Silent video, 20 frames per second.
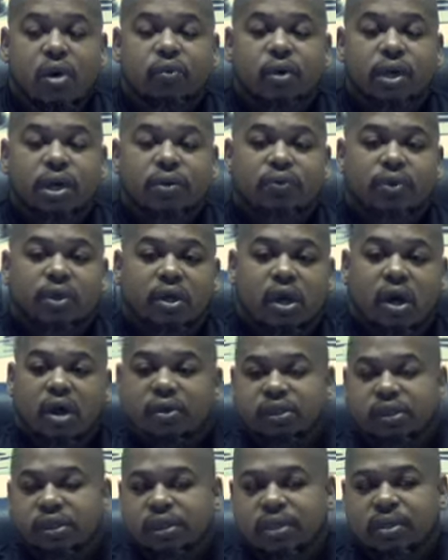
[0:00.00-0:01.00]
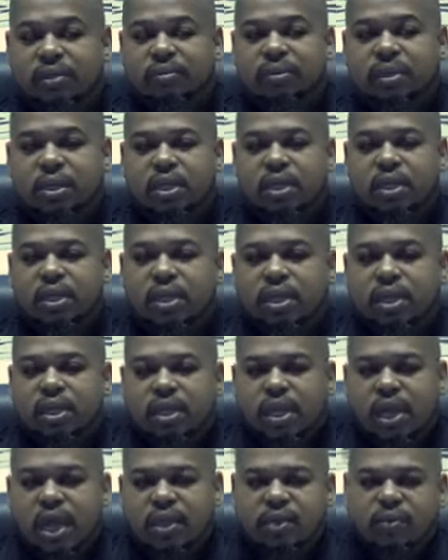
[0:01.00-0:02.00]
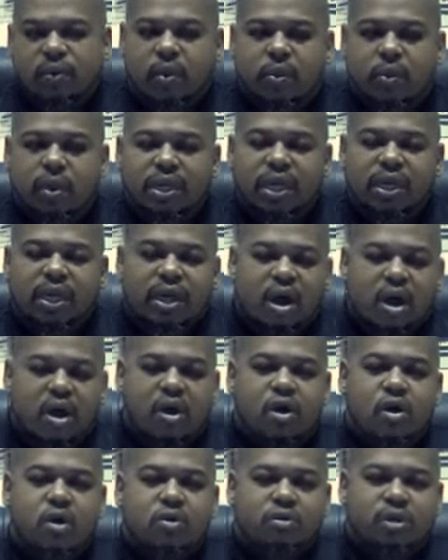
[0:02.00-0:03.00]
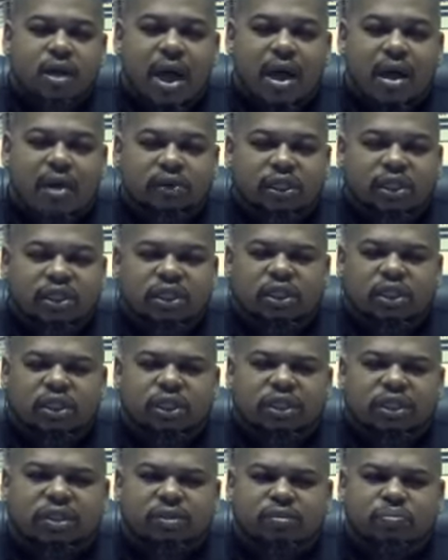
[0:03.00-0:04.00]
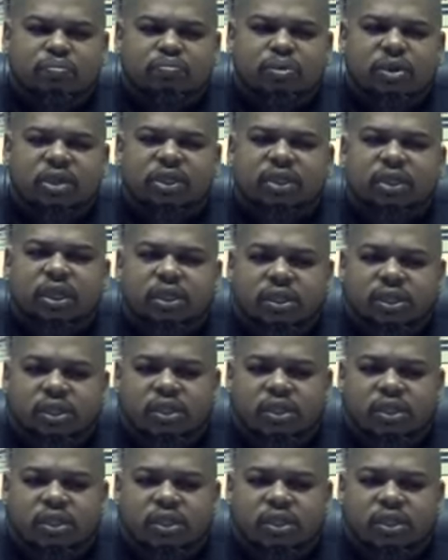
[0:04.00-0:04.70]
what it would cost him, and then when we look at our own lives, it should push us